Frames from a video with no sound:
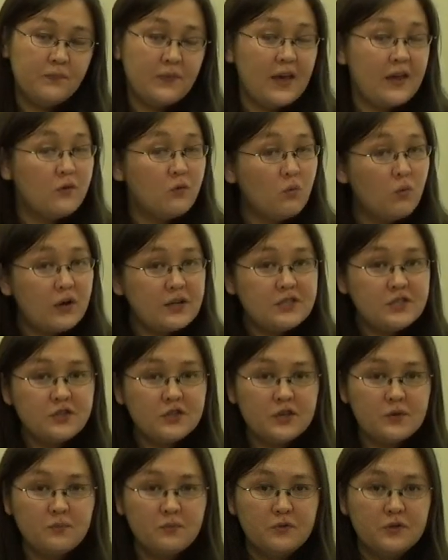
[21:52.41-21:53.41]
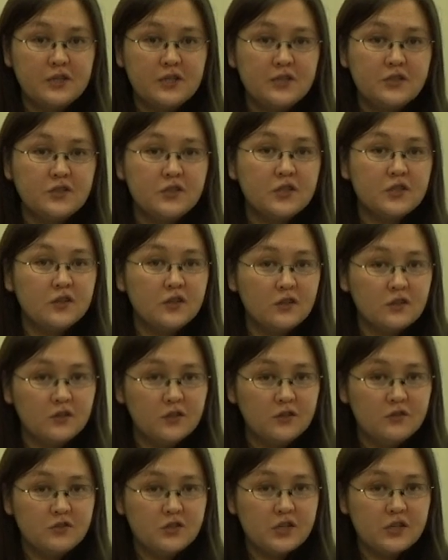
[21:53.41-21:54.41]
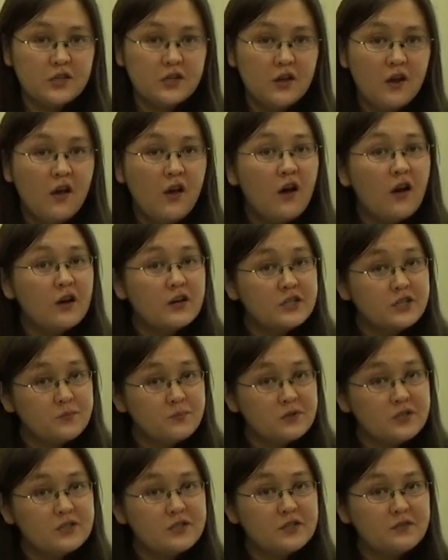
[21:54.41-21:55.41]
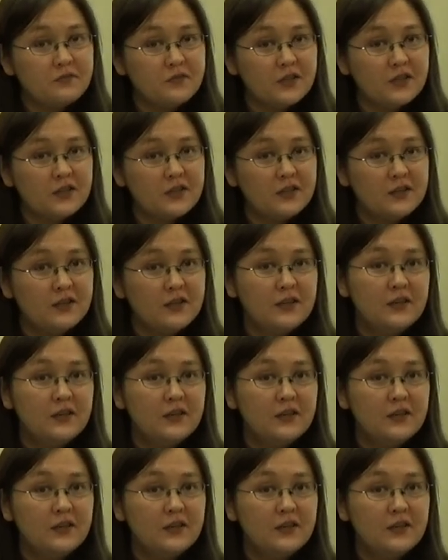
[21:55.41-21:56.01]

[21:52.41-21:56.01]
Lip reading: and what you can put into the conclusion are specific